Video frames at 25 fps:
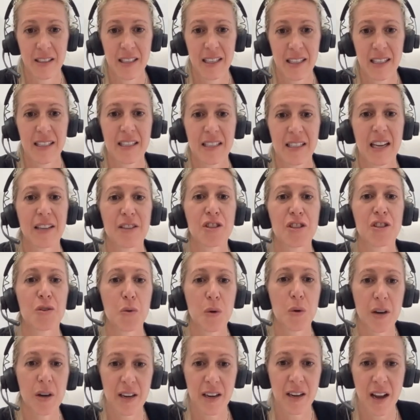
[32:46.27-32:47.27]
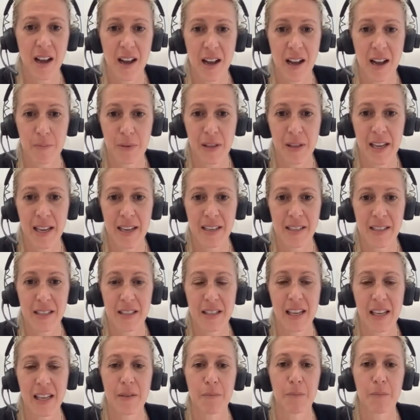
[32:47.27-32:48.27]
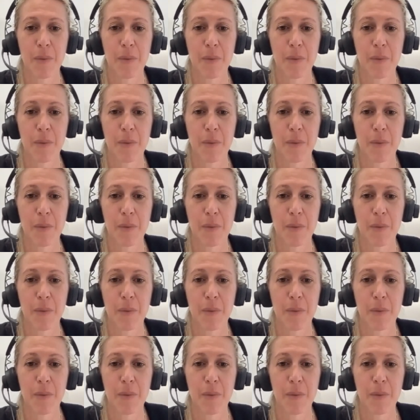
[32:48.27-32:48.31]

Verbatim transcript: It's not stored in a hot place like